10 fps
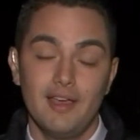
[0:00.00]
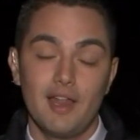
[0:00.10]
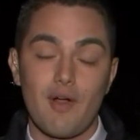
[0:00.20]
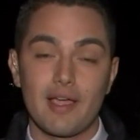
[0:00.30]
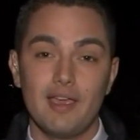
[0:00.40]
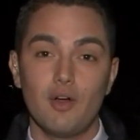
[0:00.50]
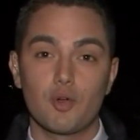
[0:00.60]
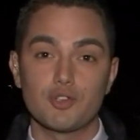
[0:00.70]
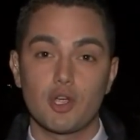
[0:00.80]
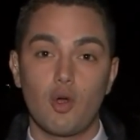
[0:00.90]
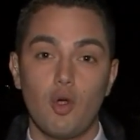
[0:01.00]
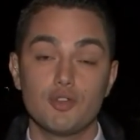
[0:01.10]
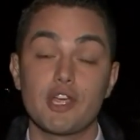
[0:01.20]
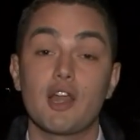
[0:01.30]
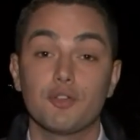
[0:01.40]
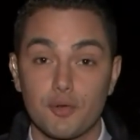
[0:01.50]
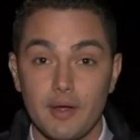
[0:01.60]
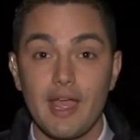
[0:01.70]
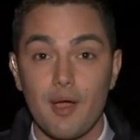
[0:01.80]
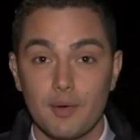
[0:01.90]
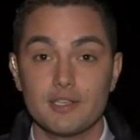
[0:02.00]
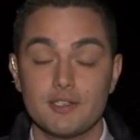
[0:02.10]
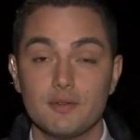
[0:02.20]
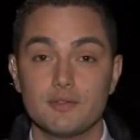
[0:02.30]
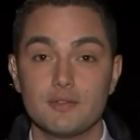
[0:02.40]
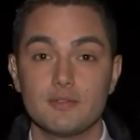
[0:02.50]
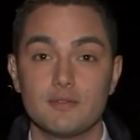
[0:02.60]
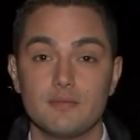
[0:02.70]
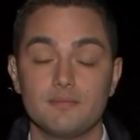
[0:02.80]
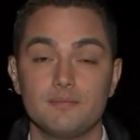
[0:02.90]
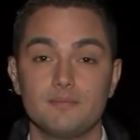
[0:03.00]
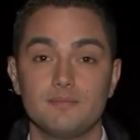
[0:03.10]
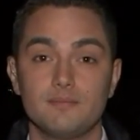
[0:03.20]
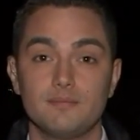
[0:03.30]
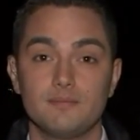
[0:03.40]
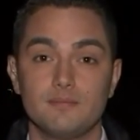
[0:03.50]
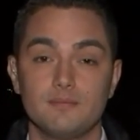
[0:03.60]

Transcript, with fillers: In Rocky Hill, Christian Colon, Channel 3 Eyewitness News. Christian, thank